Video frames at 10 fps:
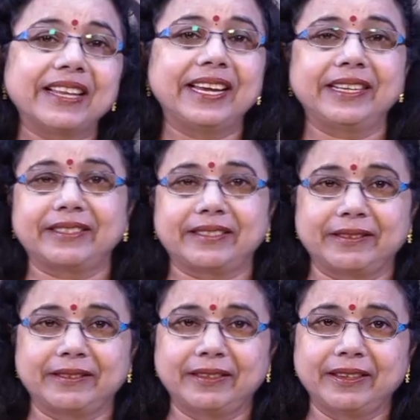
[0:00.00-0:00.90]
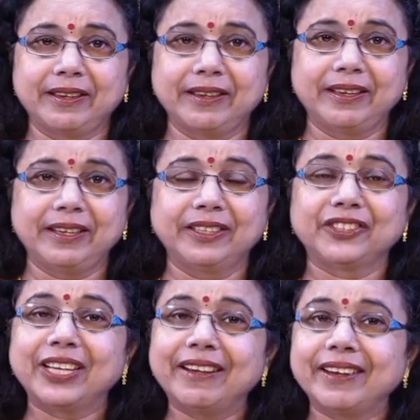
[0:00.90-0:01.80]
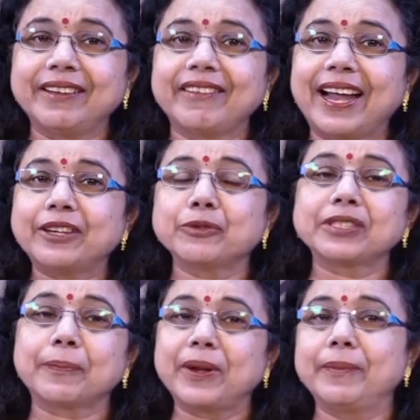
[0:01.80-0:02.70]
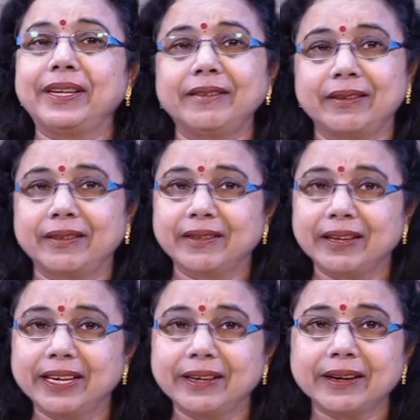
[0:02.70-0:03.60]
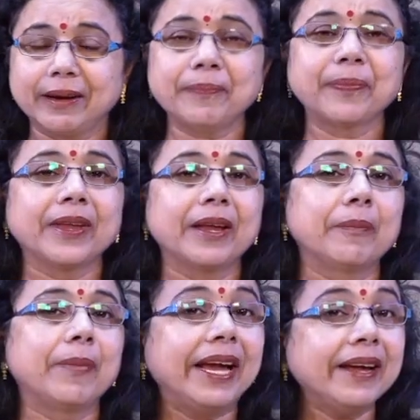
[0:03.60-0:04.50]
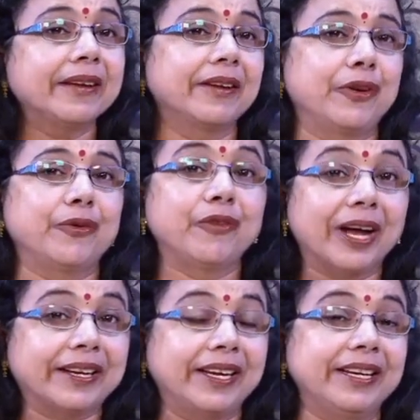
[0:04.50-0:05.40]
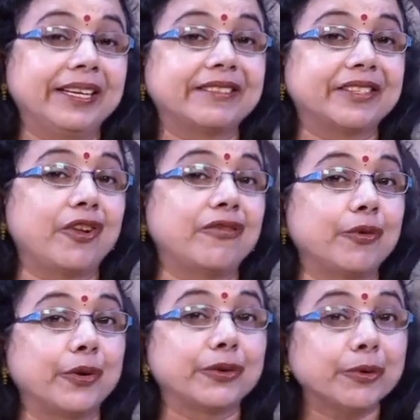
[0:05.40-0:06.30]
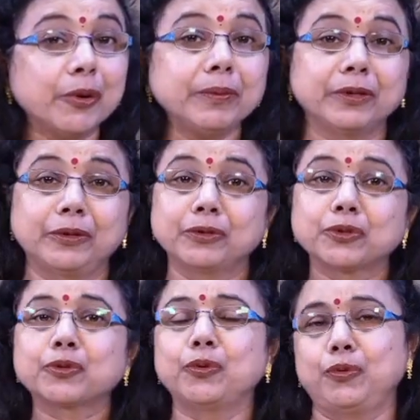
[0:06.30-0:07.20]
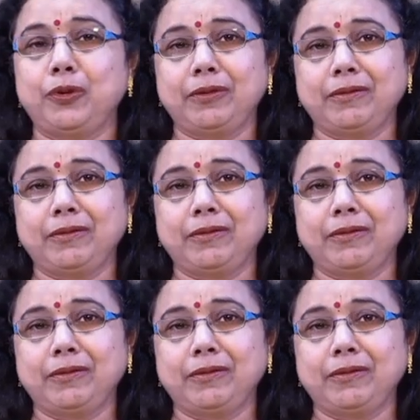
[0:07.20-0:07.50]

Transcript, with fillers: less, children try to supplement the income by working instead of going to school.